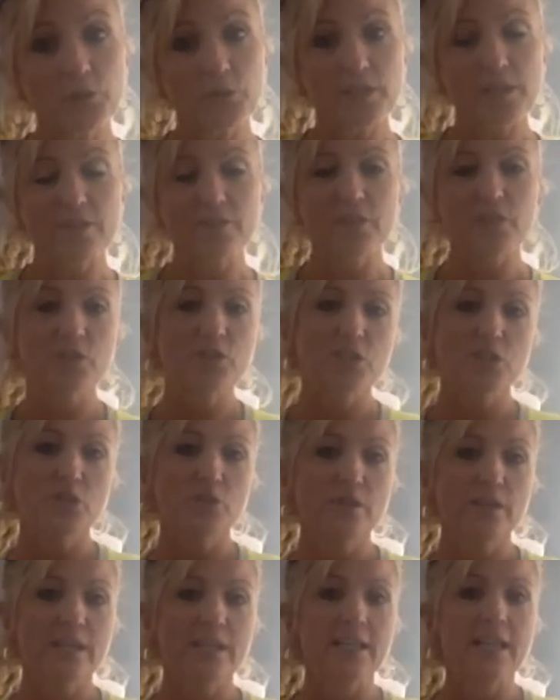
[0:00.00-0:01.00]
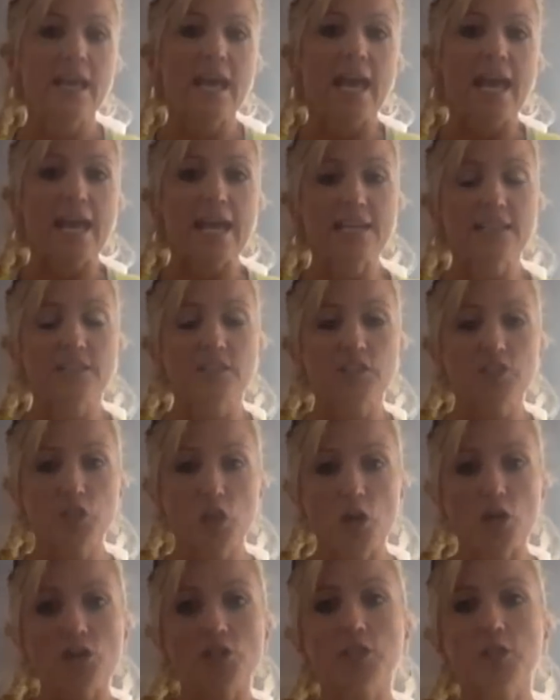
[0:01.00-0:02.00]
do whatever you're doing and
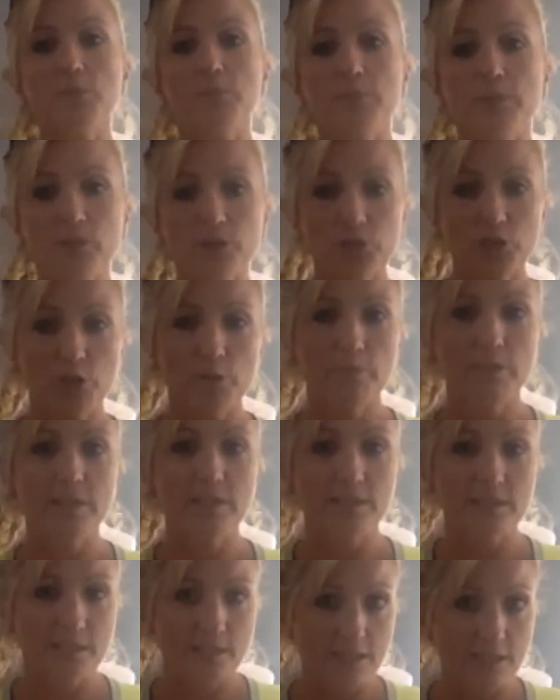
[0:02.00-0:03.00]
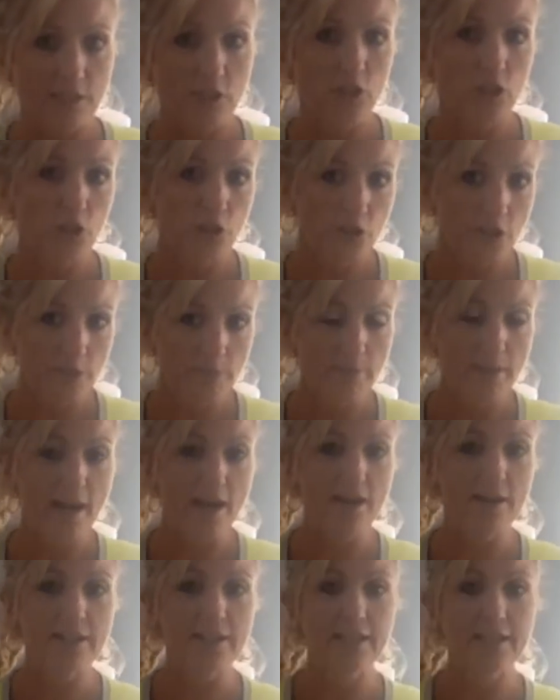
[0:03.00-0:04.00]
start to build your business and learn
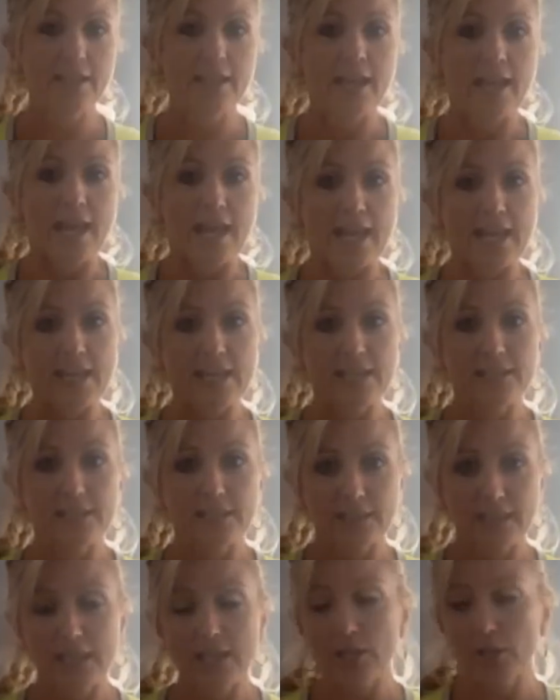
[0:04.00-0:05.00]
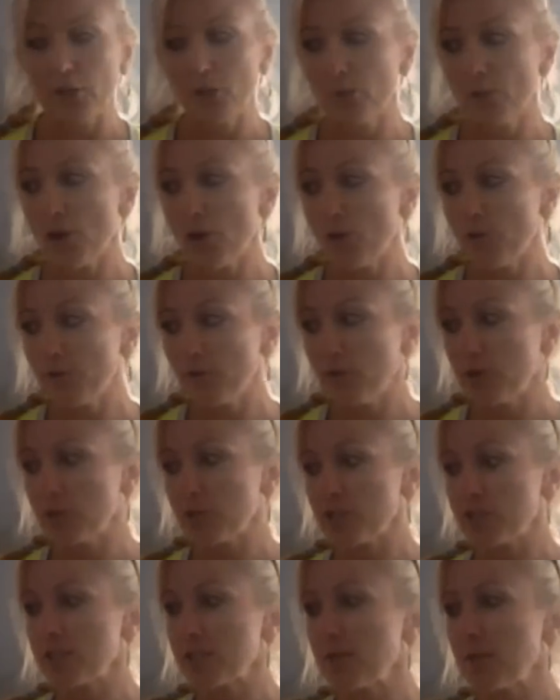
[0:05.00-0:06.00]
about it and let it grow
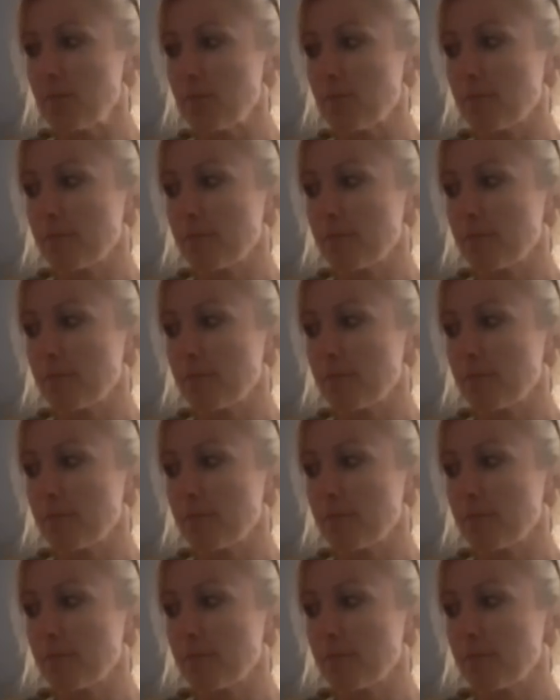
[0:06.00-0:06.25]
first.